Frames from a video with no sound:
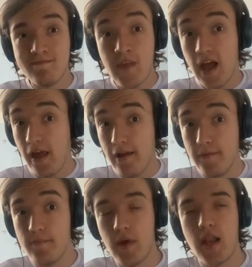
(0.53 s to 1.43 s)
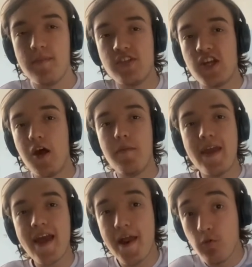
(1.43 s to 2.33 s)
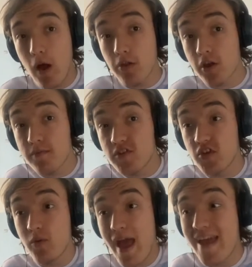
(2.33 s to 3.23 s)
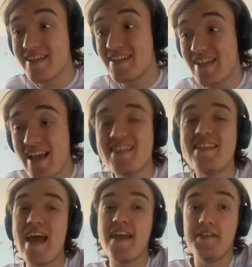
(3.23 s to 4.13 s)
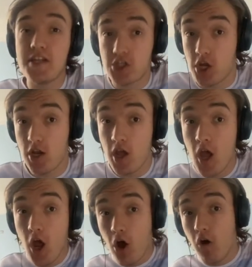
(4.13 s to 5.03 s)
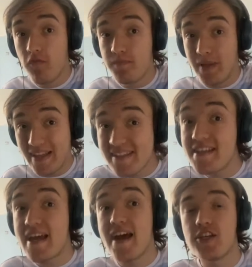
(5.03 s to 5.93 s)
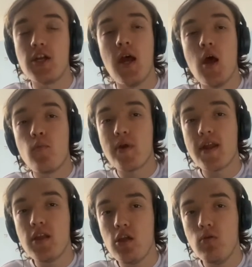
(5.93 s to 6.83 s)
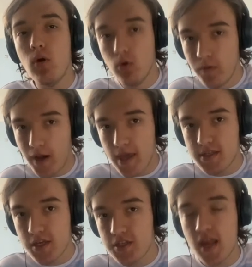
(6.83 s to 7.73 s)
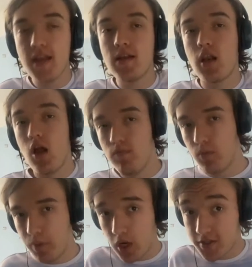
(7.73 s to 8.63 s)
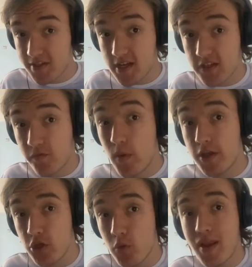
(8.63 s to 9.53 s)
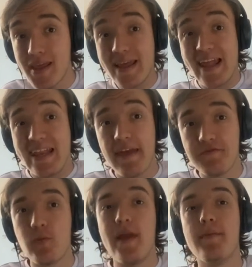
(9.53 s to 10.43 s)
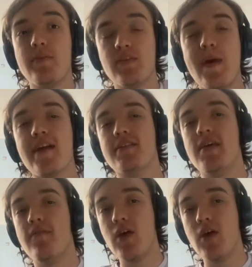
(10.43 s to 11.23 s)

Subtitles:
Hello, my name's Toby, and welcome to a Saturday edition of Politidash, bringing you all the latest in global politics from a unique left-wing perspective.